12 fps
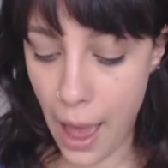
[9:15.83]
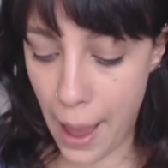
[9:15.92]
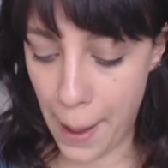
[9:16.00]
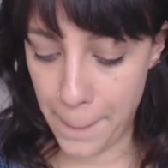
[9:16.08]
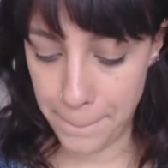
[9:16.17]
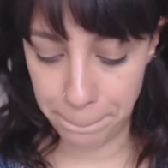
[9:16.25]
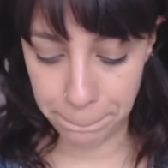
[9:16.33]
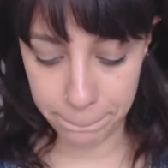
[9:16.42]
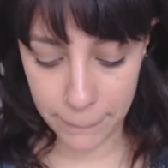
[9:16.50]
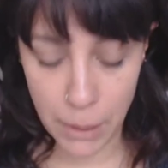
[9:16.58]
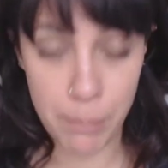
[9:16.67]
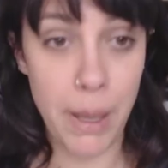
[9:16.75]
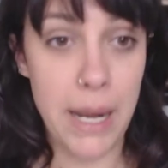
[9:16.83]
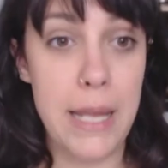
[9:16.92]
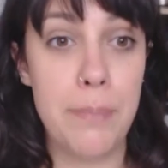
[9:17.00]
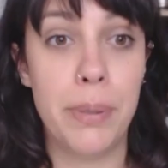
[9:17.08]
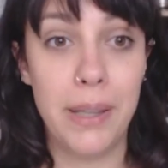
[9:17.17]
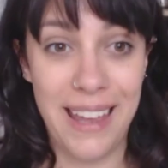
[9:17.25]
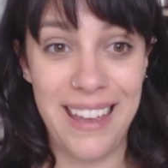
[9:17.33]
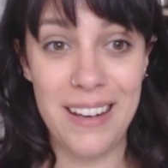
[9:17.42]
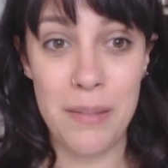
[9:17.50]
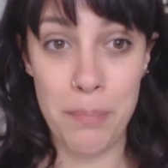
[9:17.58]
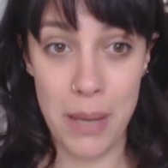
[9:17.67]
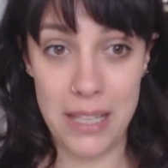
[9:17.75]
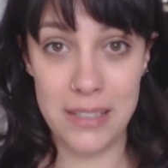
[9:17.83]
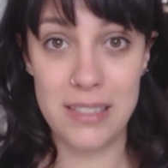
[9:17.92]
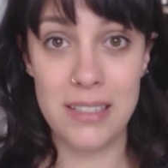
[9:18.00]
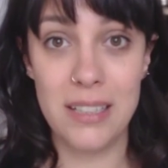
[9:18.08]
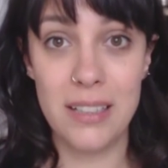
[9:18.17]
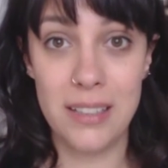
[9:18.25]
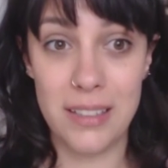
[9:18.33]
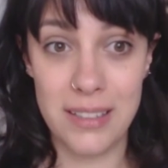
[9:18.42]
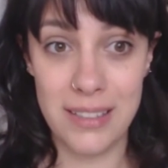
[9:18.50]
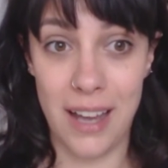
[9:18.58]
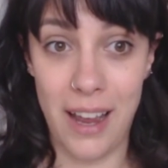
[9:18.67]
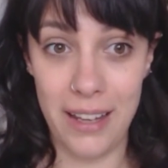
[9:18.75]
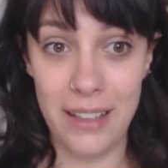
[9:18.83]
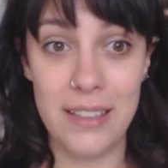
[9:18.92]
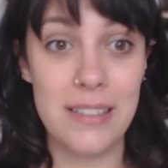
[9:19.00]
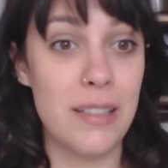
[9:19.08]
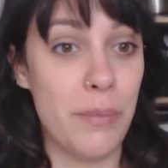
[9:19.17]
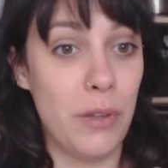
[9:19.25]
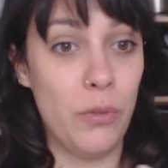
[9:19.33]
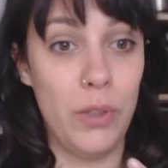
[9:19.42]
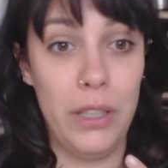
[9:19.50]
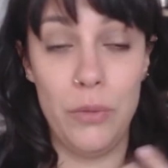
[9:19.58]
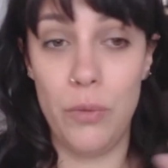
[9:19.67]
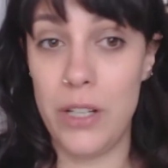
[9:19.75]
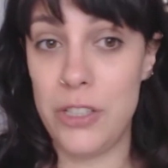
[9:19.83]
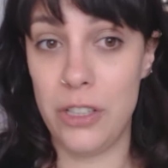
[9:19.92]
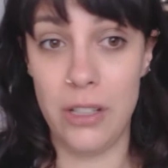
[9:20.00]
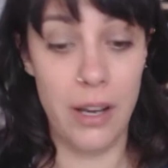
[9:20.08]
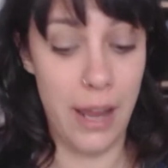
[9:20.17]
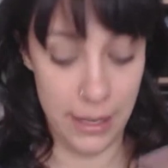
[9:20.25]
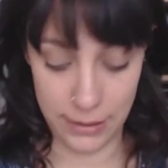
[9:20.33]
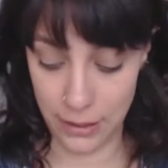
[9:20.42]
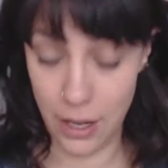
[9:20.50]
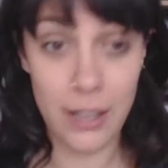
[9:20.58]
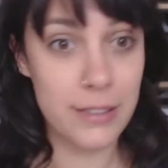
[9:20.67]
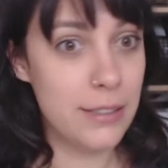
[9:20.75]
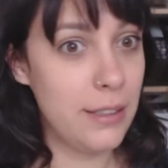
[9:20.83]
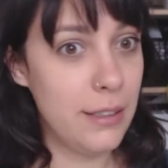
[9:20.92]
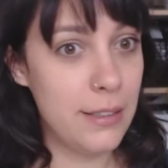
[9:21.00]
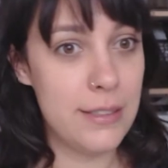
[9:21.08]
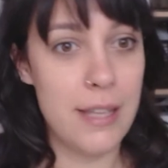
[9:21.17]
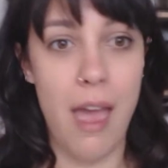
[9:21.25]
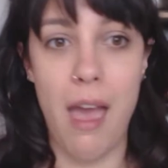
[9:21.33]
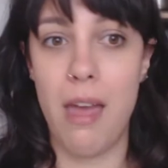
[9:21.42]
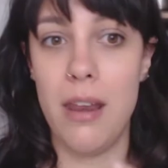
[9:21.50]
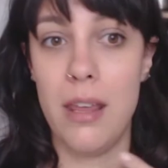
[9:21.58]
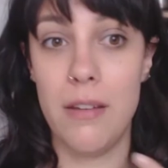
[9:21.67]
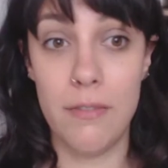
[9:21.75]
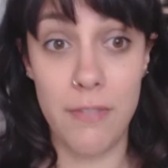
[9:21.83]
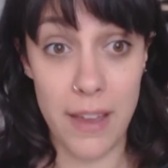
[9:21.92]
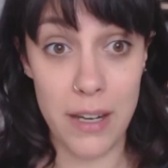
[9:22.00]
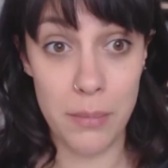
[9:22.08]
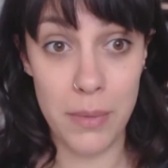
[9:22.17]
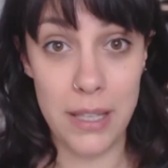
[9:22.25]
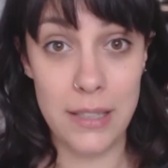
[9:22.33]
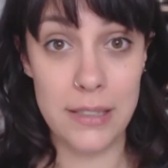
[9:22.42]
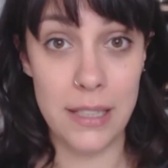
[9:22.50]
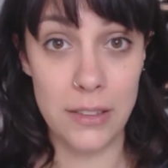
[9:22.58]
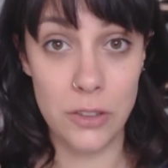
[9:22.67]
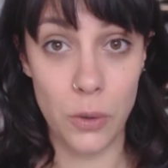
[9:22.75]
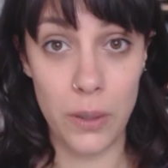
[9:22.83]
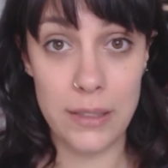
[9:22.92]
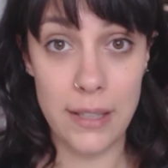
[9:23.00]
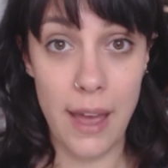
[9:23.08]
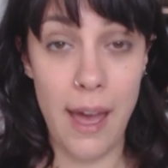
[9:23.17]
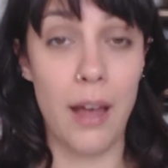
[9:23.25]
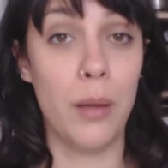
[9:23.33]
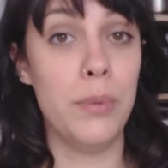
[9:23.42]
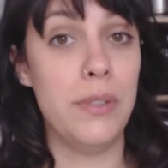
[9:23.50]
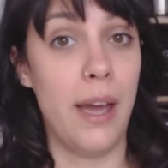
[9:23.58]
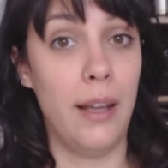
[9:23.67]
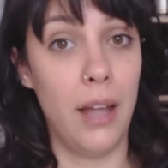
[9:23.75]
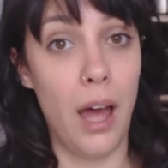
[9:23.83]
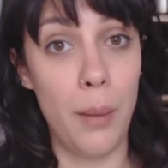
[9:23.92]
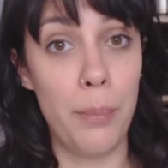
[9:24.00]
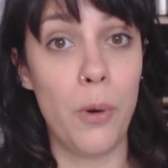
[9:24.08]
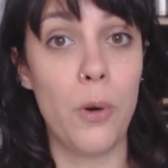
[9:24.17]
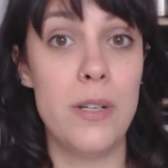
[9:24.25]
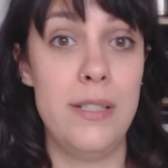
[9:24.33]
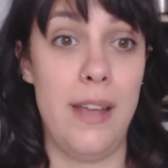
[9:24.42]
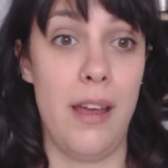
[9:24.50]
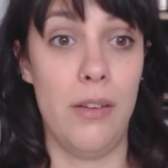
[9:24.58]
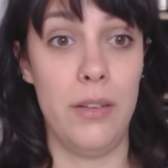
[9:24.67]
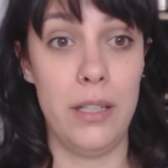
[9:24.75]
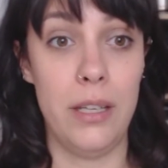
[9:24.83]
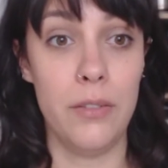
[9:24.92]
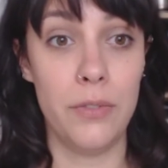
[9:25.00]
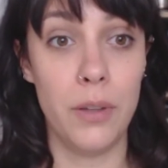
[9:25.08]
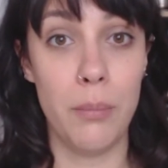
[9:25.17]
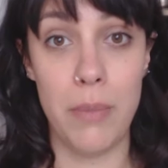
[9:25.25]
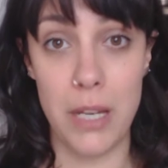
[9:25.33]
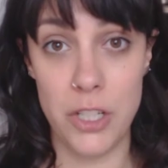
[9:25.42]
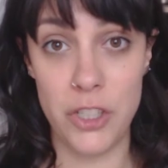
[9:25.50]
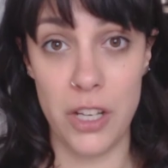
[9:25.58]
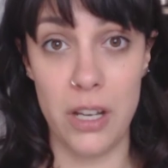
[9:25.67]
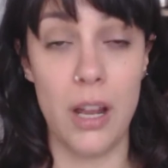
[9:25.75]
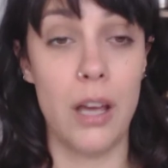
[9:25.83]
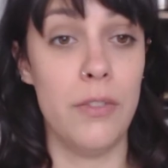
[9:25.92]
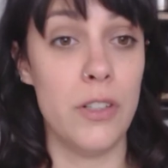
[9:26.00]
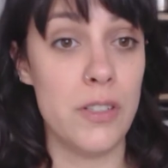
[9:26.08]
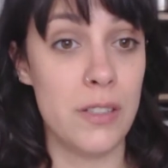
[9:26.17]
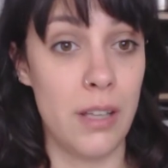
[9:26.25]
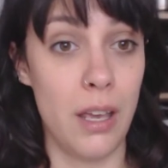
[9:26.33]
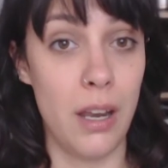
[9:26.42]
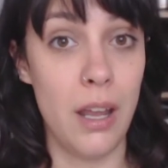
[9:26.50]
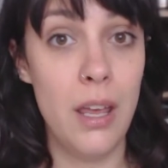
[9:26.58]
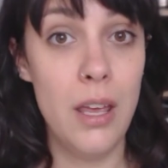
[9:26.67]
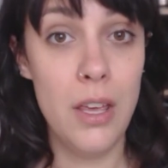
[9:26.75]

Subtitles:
But a plant-based diet, something really rich in antioxidants and in vitamins, is going to help dial up or down the inflammation of your skin.